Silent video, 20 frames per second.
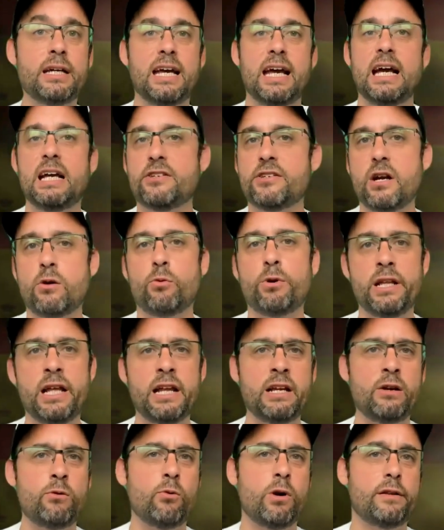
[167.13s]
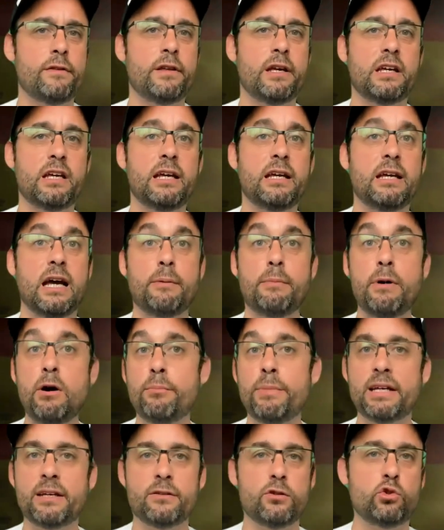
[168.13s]
and share with anyone thinking about
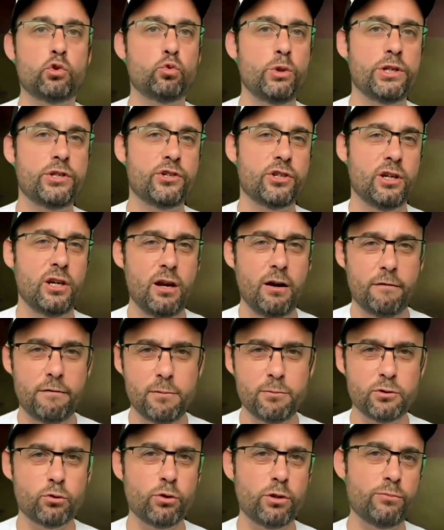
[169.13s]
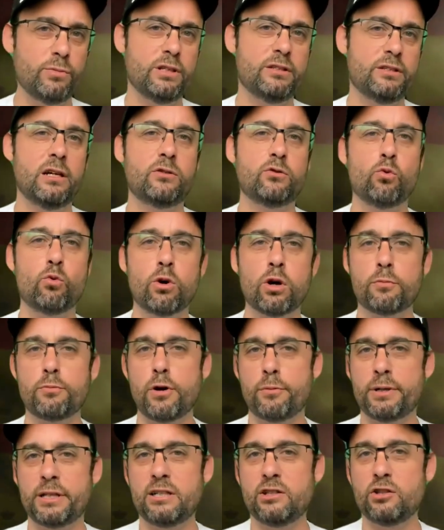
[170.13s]
making the switch from student visa to work
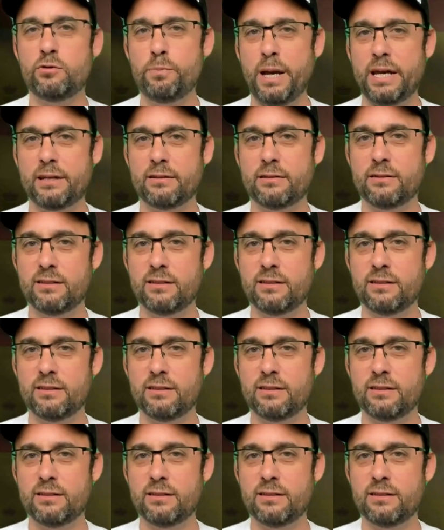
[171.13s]
permit in Spain.